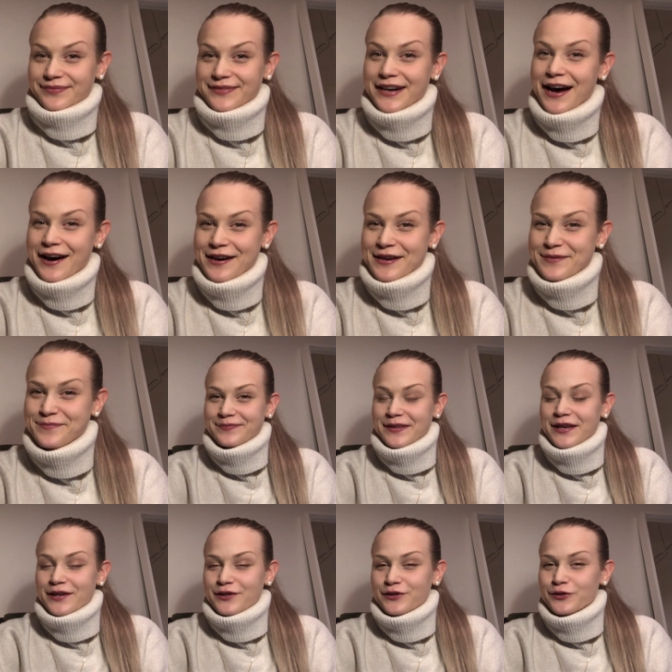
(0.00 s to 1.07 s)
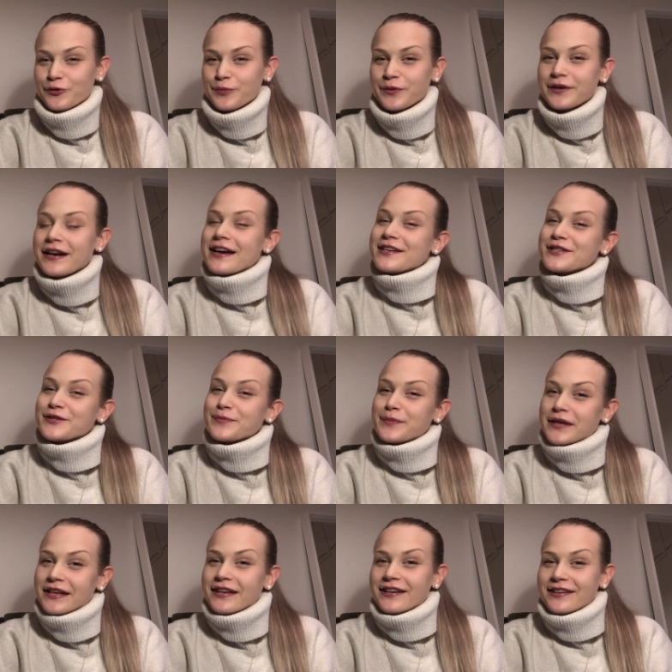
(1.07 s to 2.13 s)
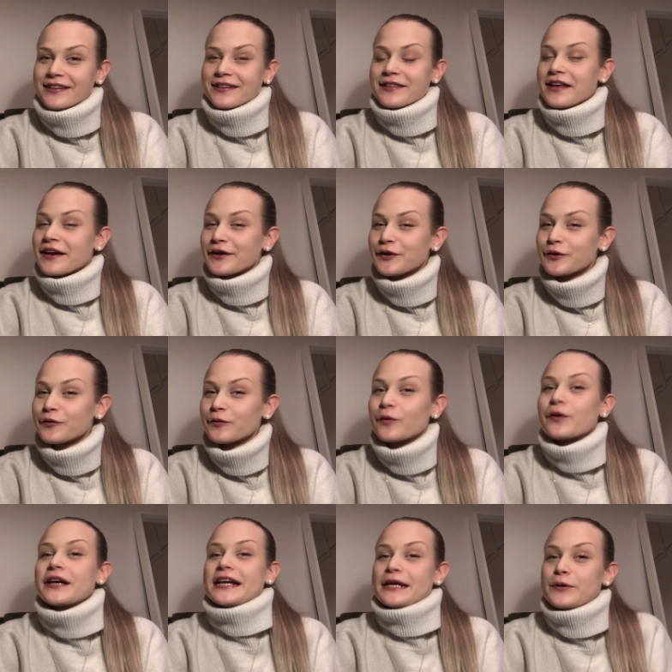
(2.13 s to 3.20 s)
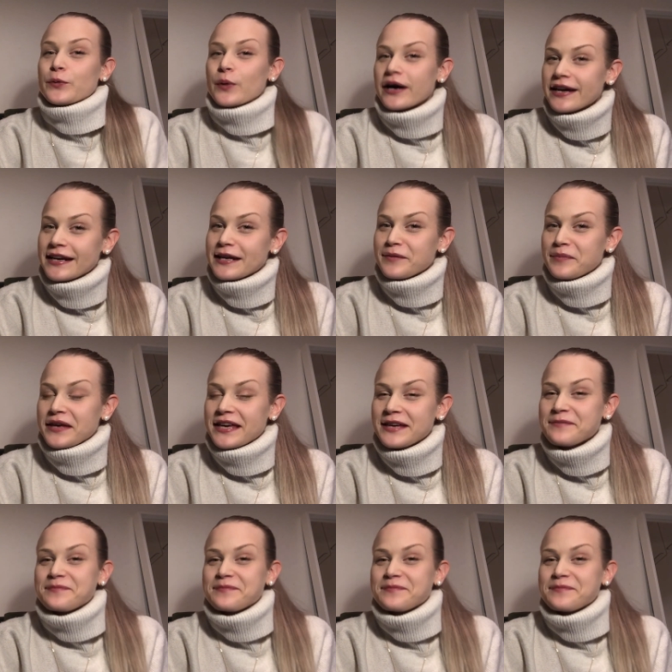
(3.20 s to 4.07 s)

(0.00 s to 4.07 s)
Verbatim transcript: Hi, super nice to be here. Thank you for inviting me.